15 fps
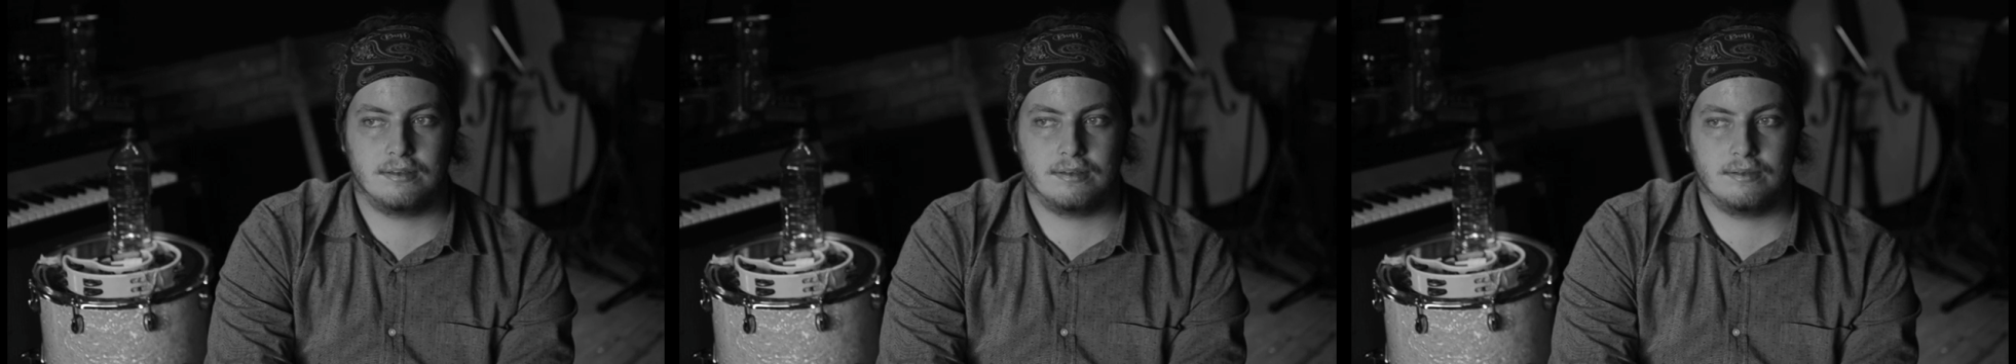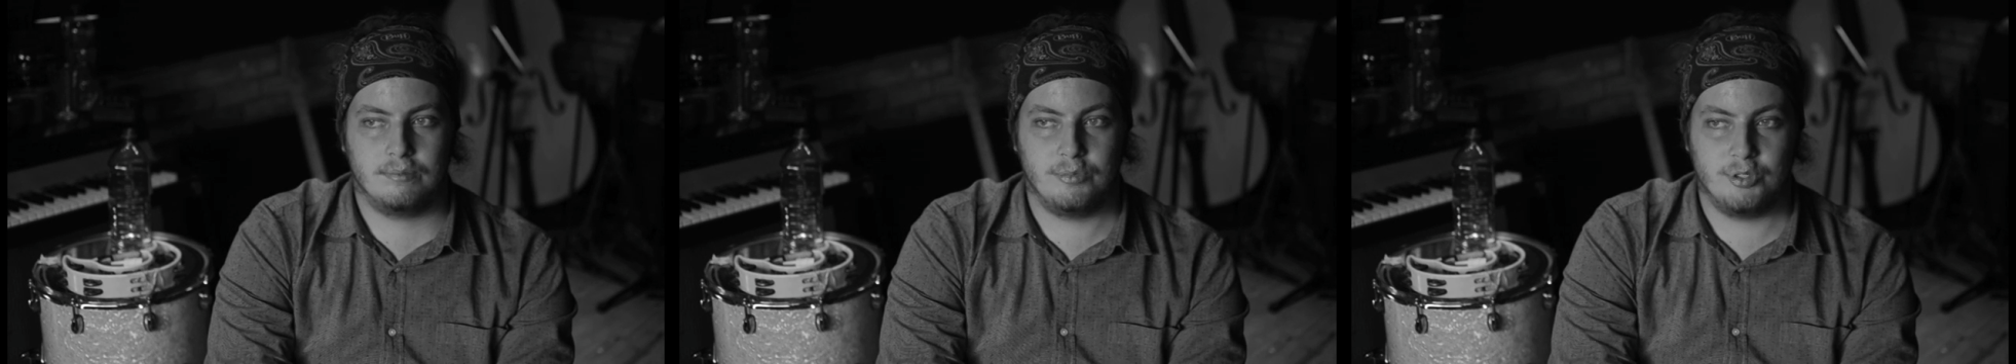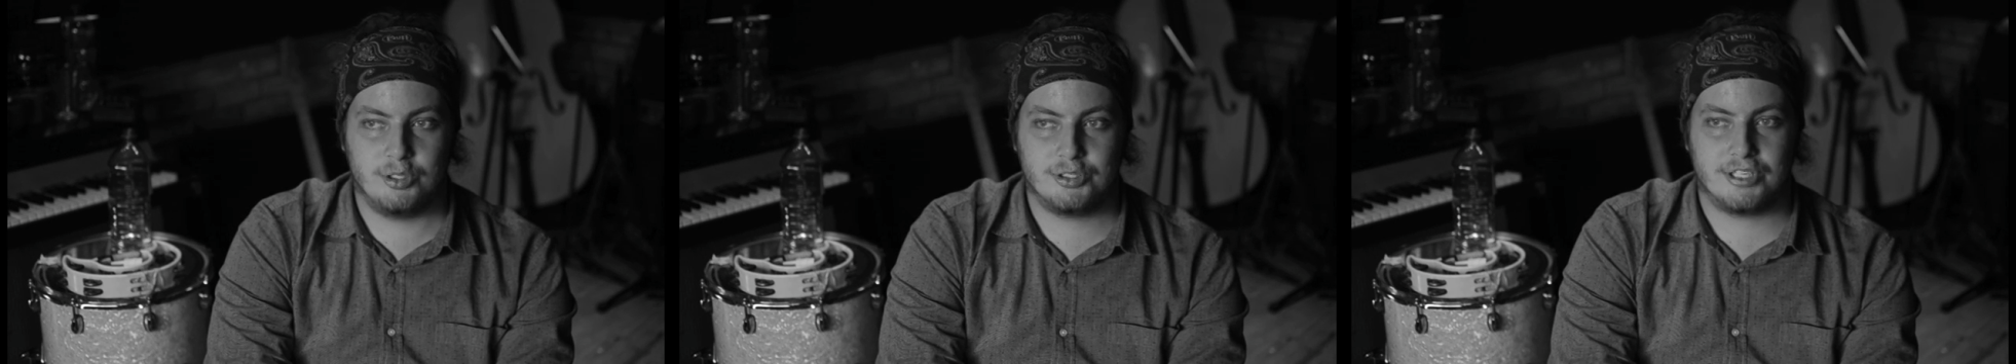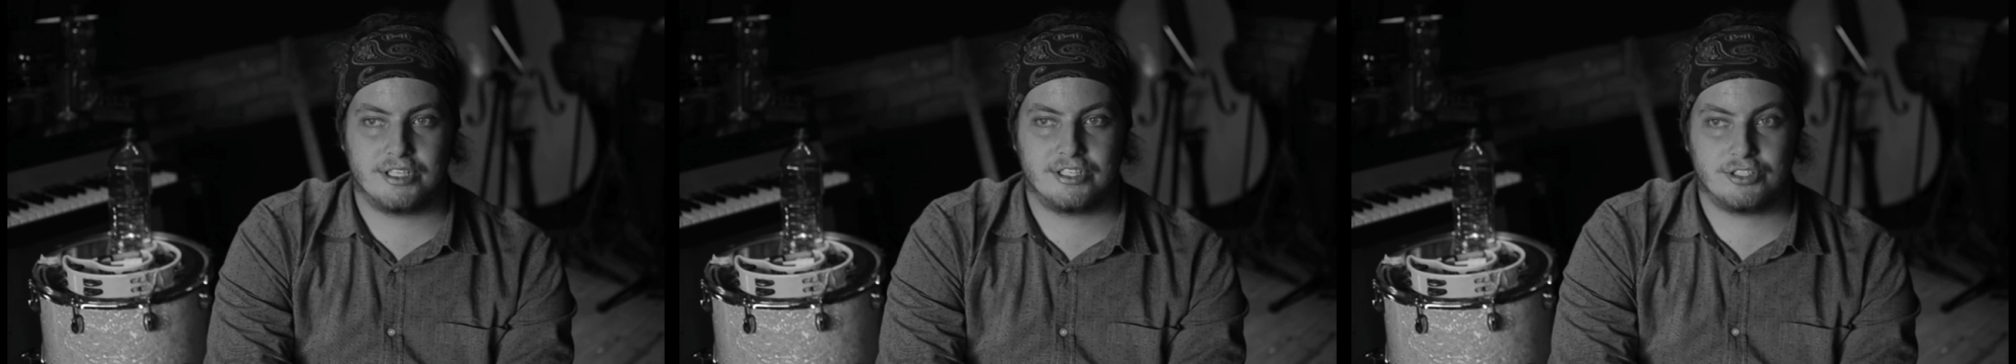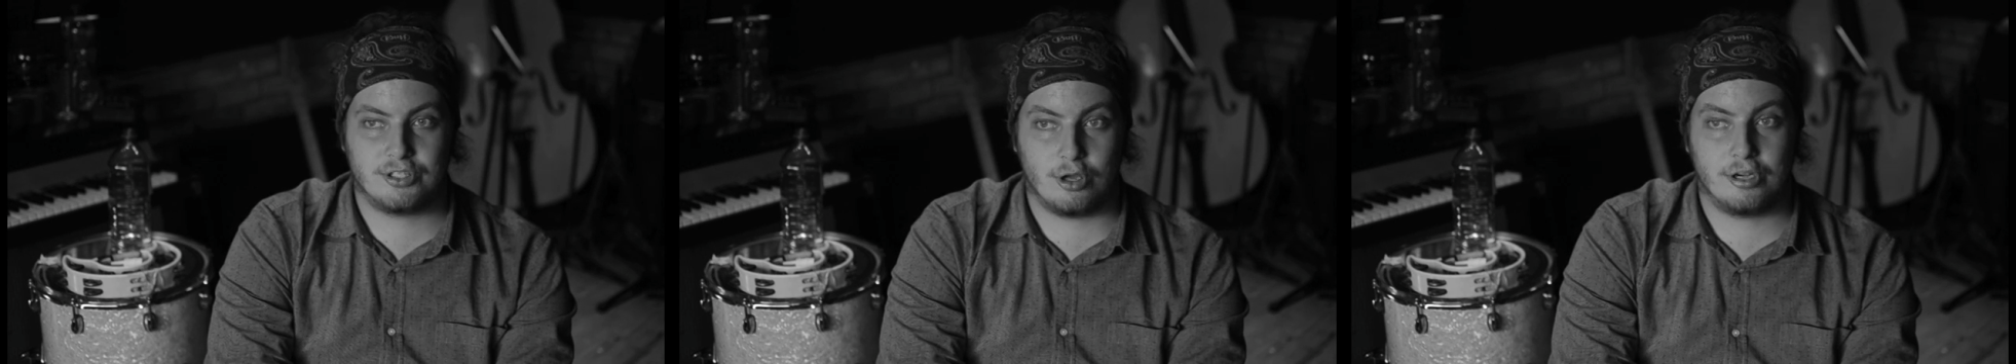music
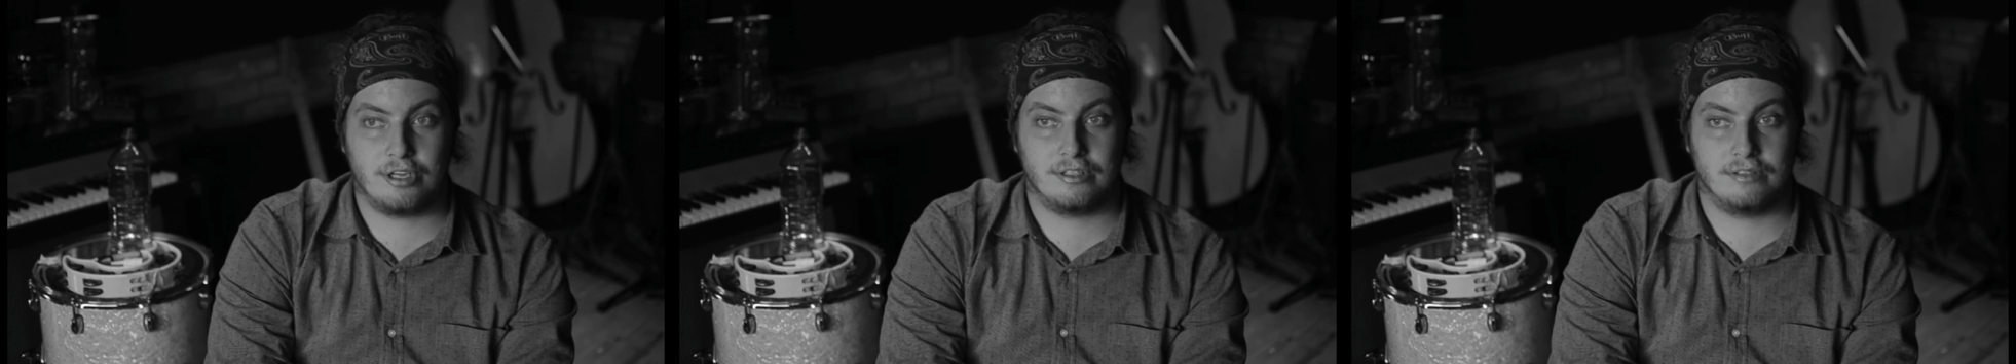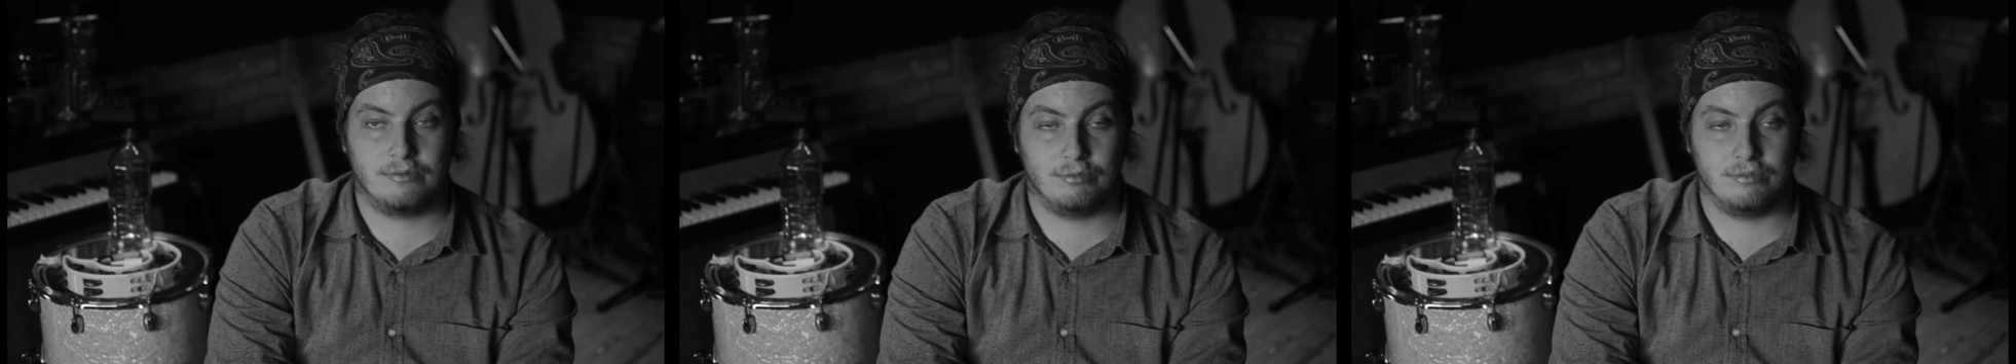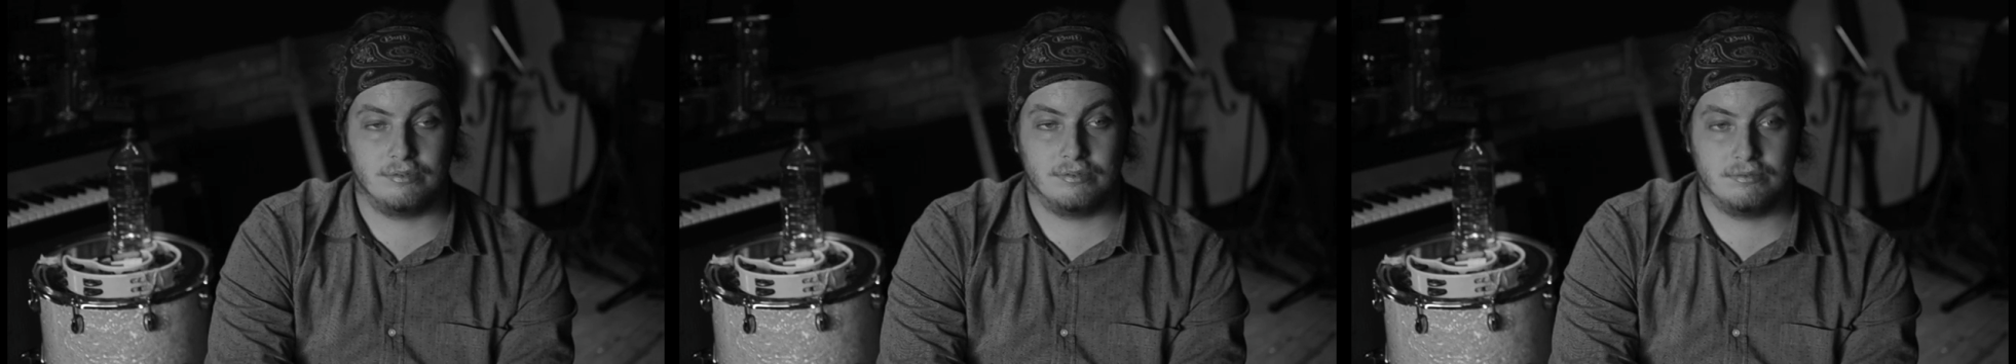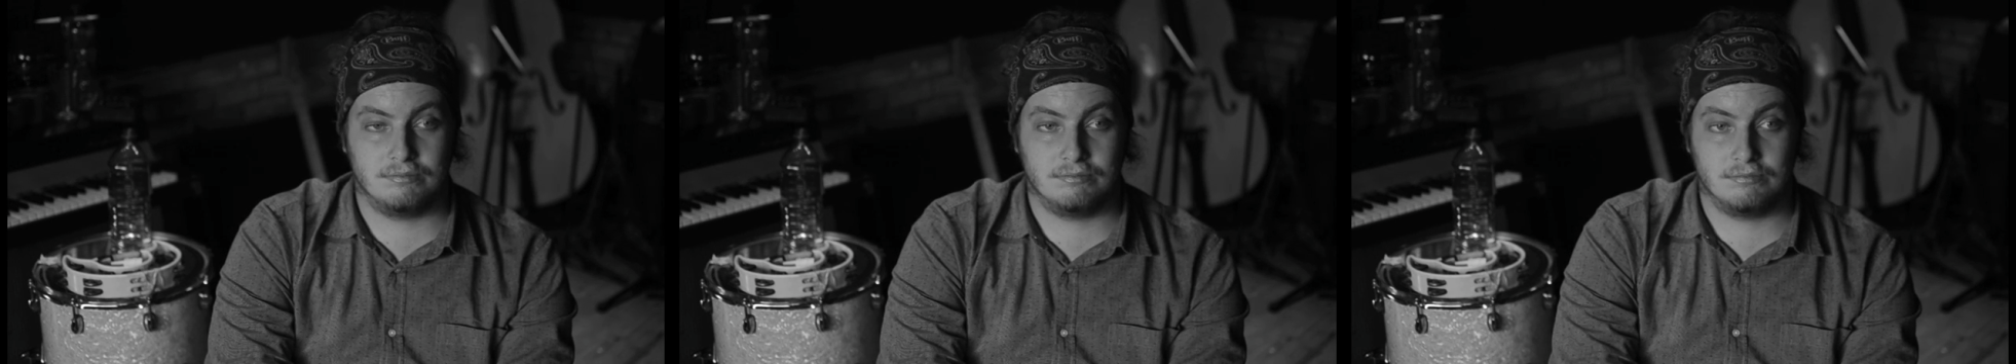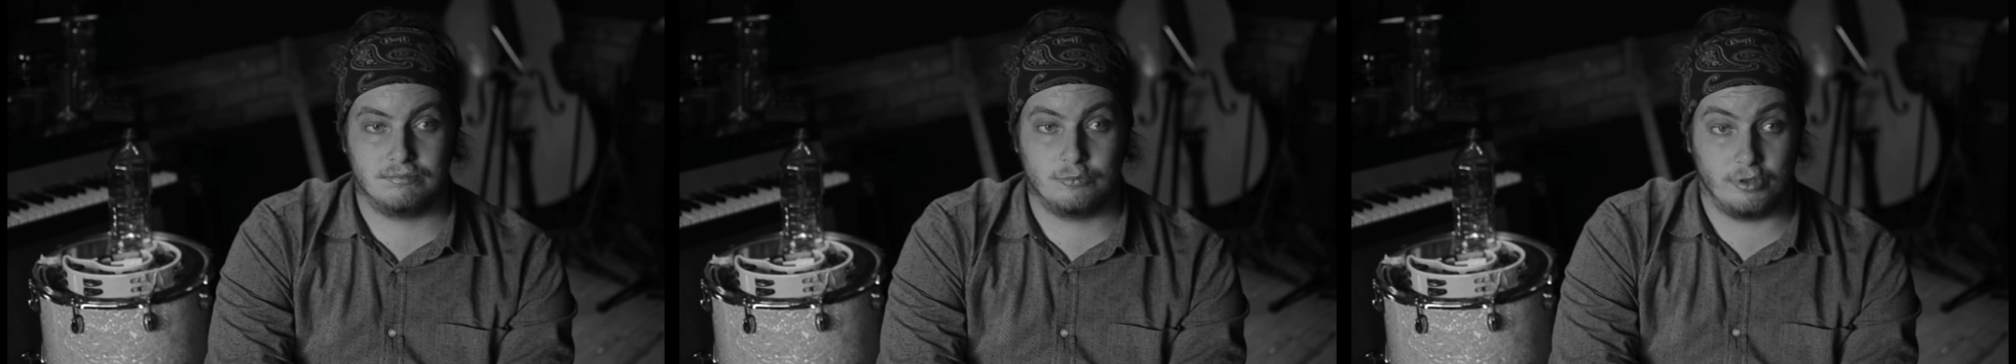started
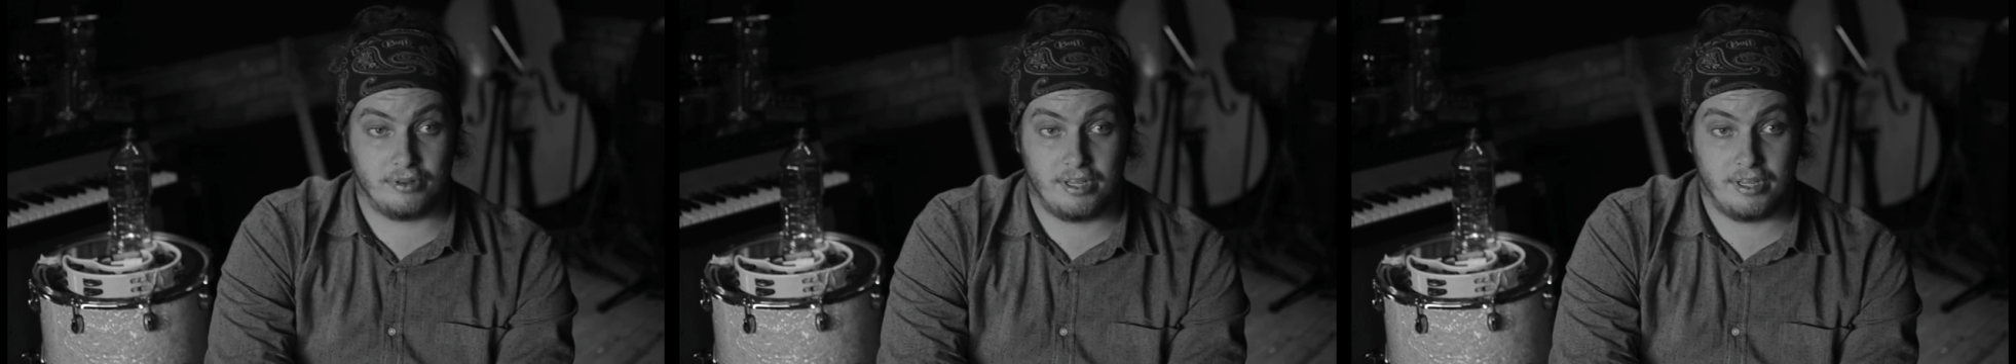with